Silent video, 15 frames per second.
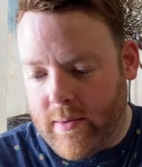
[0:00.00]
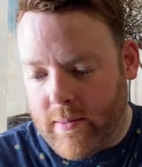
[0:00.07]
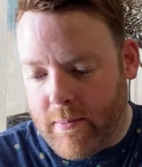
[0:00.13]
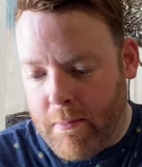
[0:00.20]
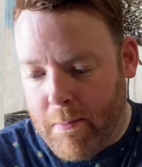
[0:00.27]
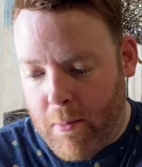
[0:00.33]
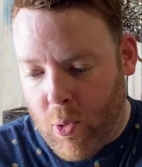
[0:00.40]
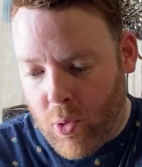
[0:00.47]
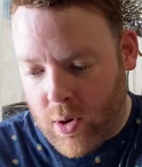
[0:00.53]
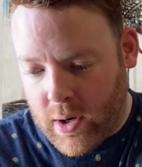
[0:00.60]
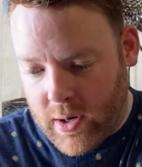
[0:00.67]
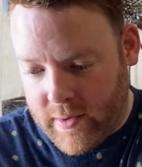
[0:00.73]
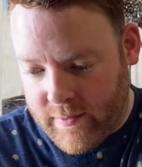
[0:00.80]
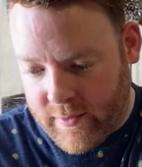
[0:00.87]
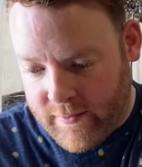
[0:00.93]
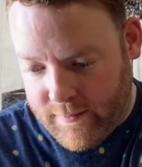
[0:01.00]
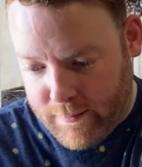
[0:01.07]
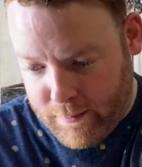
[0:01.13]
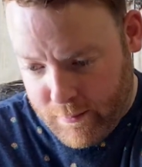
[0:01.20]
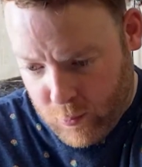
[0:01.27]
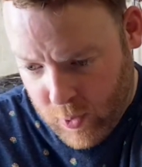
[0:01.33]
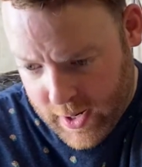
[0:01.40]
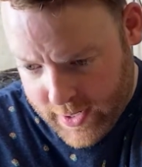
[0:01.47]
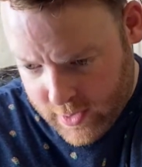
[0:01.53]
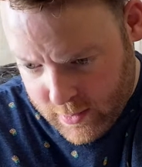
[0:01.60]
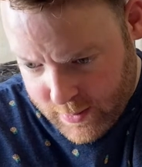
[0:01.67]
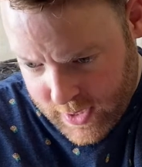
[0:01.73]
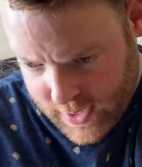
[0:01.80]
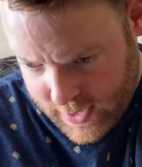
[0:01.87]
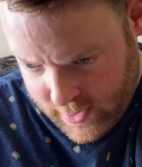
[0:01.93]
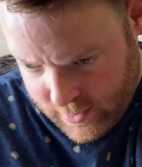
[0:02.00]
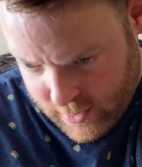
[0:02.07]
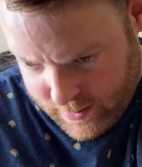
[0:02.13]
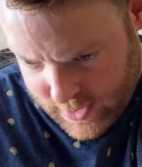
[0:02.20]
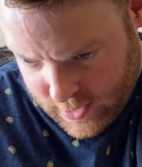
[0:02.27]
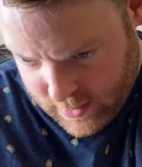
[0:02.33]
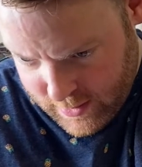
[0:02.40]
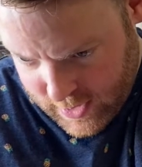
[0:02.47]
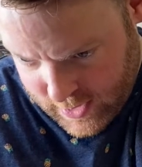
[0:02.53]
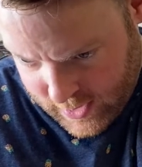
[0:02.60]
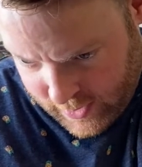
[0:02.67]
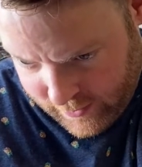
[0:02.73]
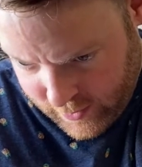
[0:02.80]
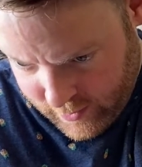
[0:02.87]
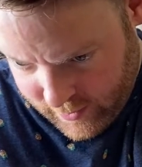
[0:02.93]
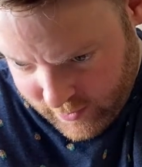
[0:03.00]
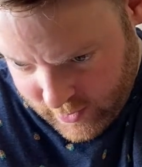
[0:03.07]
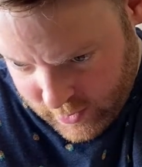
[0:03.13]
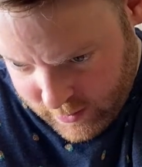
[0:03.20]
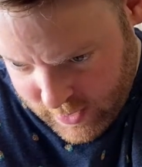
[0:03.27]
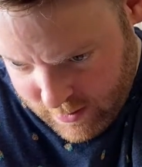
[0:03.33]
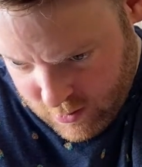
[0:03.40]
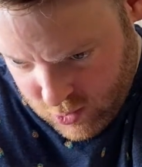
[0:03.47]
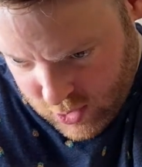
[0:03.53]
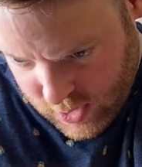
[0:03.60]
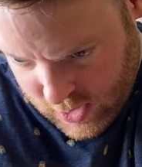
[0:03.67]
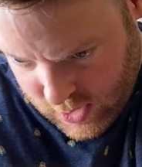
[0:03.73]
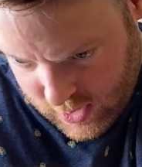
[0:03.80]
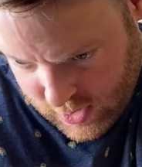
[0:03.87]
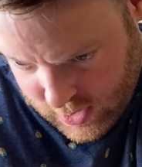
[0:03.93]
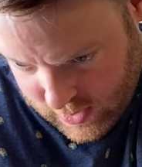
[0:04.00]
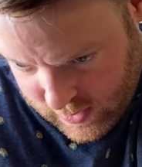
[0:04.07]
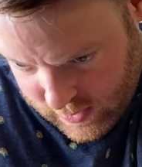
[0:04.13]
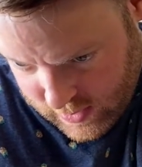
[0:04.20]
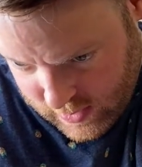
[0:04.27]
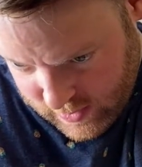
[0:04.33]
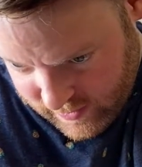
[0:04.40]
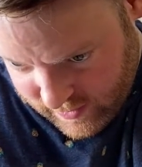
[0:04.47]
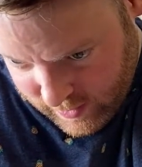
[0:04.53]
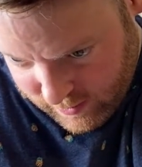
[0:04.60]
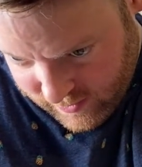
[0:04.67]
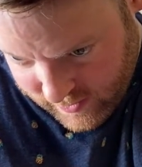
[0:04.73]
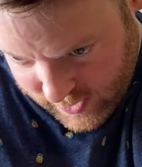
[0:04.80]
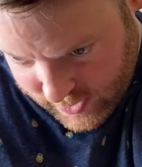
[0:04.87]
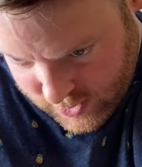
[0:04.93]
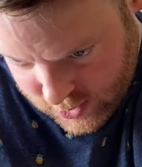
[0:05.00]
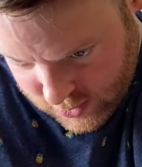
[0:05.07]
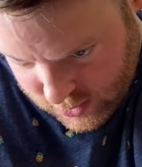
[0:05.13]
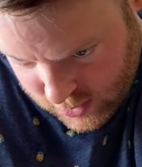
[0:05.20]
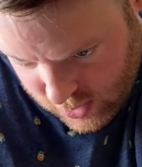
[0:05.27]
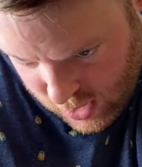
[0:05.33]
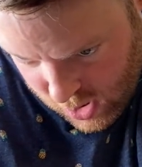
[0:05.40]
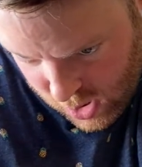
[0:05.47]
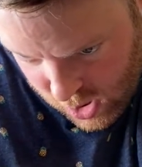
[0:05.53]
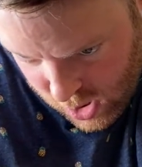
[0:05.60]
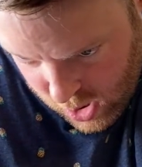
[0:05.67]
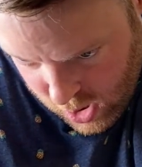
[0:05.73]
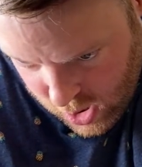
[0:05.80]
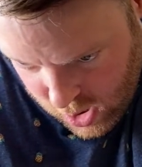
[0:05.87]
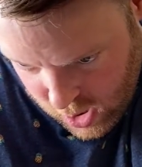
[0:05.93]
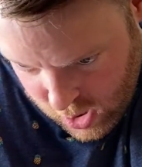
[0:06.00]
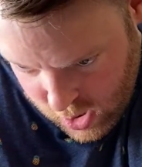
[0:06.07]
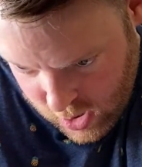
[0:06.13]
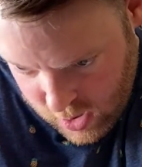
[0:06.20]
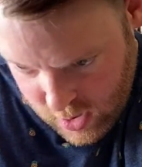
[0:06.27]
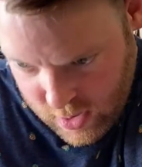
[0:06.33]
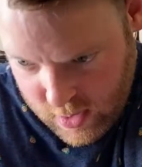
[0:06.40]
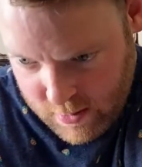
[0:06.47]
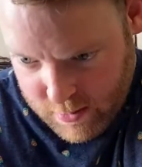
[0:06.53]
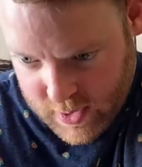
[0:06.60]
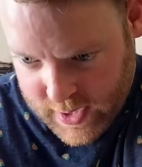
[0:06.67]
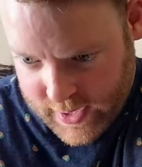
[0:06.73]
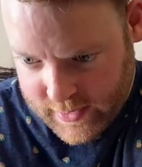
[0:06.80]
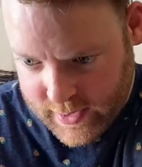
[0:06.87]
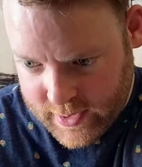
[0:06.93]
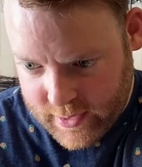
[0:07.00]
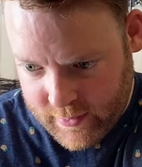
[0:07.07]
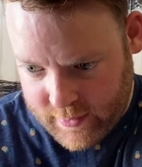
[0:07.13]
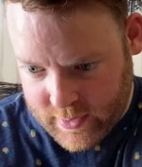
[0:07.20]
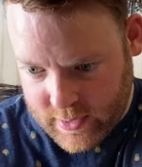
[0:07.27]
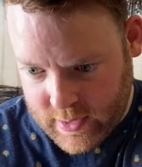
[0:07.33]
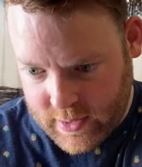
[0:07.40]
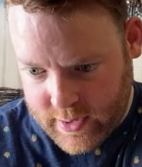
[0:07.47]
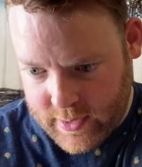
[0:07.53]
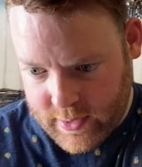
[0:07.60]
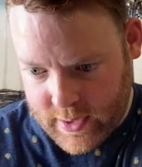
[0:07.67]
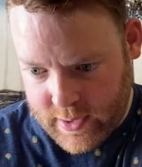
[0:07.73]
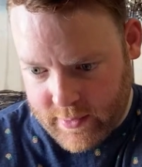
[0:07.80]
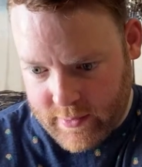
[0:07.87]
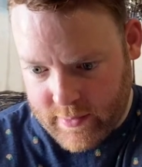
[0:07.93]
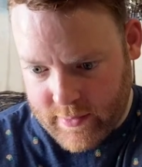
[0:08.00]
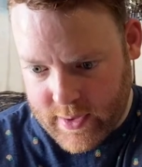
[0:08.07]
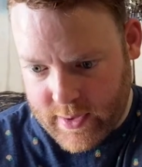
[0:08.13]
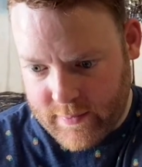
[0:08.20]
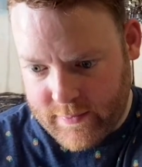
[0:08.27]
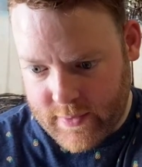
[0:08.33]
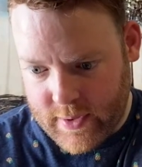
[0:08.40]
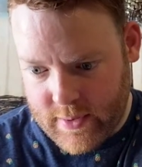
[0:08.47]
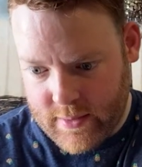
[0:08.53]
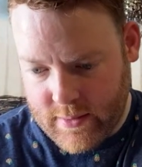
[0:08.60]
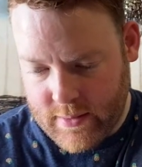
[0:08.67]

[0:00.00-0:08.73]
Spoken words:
more of a wider body or a bigger body, so he's a little bit more substantial. But I like using the thin lines, it's kind of fun.